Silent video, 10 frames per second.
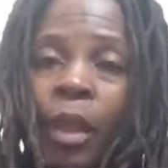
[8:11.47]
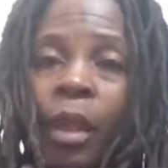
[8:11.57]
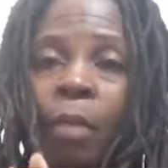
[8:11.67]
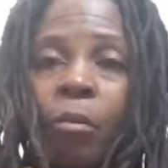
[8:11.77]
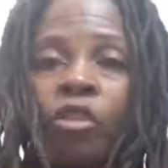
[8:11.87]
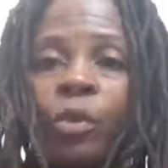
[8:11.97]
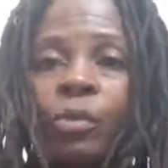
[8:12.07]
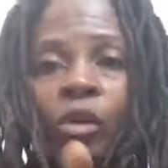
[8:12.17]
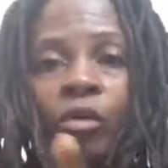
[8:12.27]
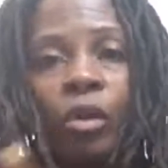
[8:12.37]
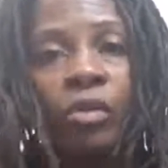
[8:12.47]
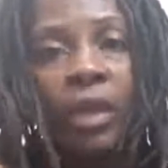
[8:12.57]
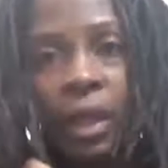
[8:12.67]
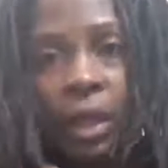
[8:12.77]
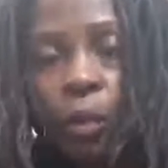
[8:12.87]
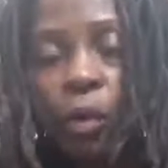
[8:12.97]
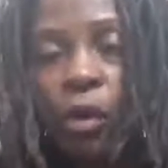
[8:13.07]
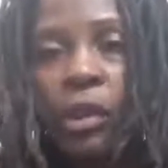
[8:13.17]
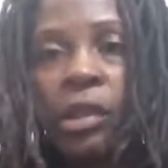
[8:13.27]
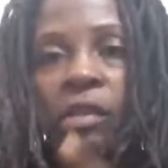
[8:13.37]
Most people don't know the inner
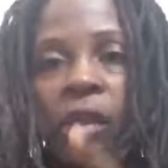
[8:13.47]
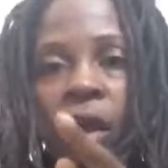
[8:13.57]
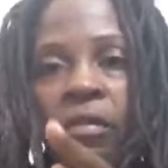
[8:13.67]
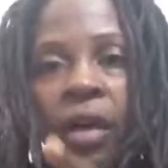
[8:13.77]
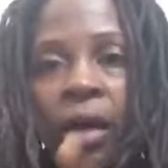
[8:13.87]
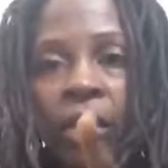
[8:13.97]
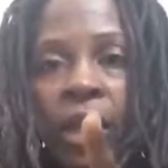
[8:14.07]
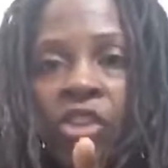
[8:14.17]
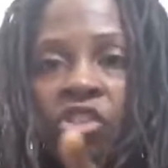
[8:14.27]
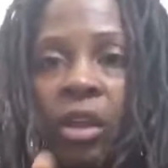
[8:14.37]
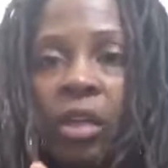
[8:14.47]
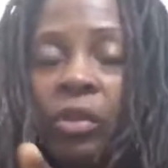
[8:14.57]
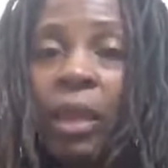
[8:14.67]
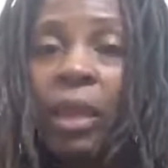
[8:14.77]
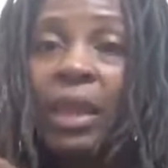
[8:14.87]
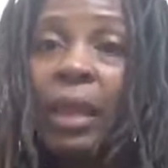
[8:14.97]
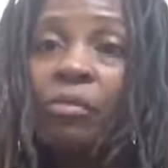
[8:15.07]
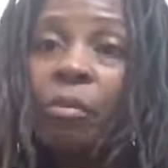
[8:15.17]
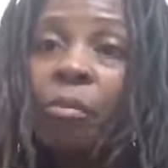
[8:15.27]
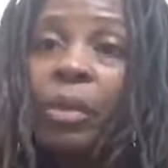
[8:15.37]
workings of how each and every mate came
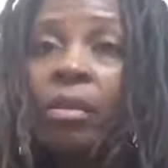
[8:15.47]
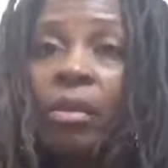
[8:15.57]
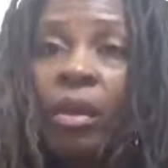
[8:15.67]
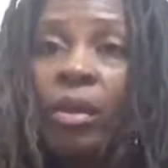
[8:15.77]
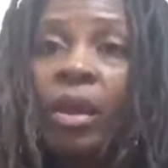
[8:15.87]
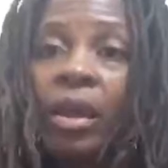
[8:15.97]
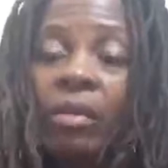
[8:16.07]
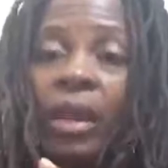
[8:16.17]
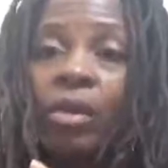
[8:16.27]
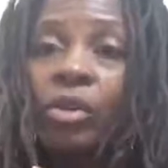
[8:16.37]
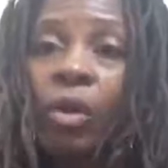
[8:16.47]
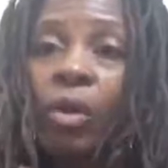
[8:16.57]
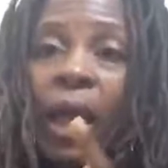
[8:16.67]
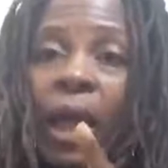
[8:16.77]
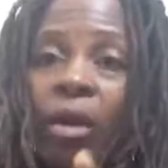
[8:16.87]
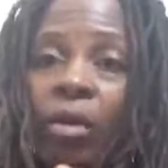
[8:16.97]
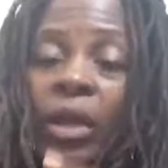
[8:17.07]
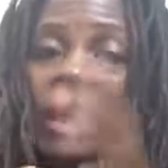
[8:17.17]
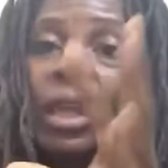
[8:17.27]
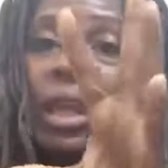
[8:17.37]
to be there. They don't know how
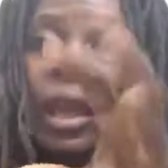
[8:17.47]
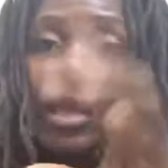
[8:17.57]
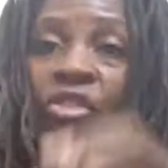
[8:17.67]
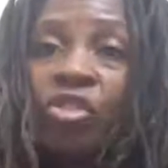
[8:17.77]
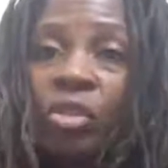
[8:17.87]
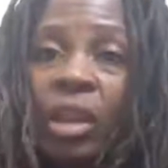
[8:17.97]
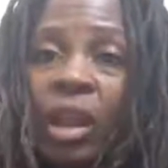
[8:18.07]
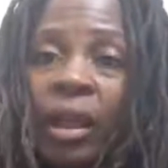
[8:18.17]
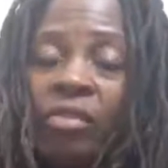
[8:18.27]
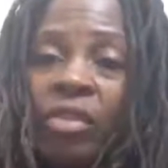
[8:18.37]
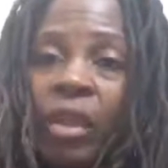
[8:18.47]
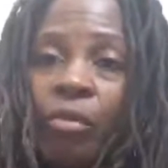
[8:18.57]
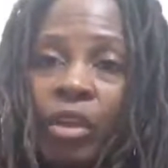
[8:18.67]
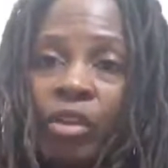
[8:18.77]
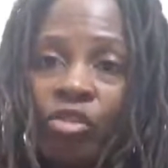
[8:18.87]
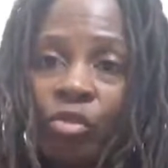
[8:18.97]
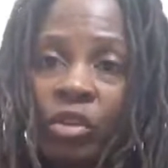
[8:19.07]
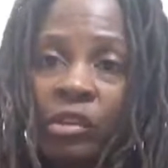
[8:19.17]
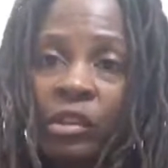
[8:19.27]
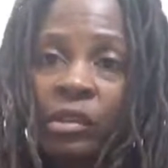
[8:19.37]
he has utilized their
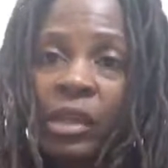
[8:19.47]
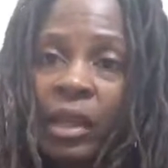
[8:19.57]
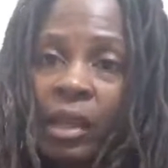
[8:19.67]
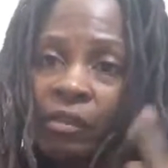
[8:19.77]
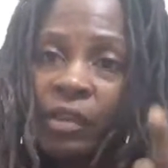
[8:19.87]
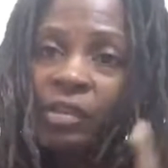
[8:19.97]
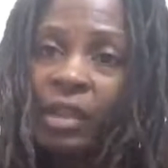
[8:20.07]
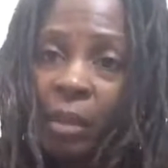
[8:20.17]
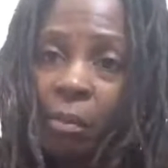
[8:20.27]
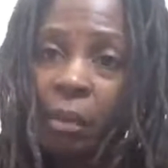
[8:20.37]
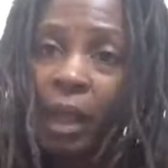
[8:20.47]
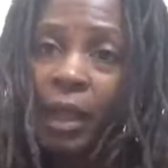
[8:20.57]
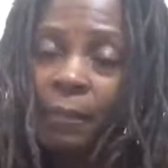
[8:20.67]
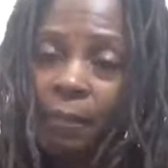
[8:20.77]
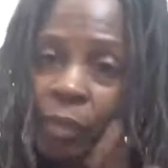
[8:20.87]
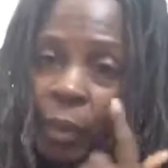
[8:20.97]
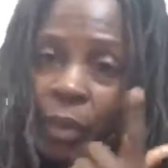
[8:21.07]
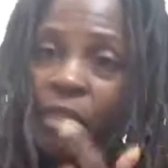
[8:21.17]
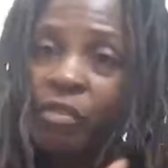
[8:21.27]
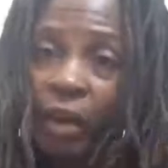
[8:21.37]
resources. He's physically blind, but
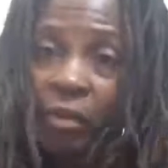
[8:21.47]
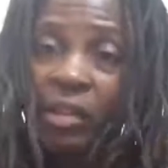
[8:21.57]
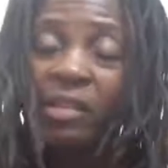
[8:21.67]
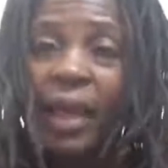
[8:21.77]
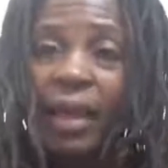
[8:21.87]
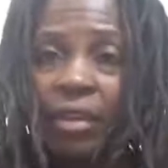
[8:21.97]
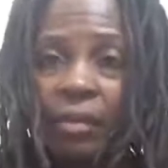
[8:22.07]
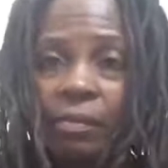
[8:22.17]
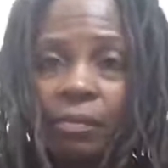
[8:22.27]
he's very savvy.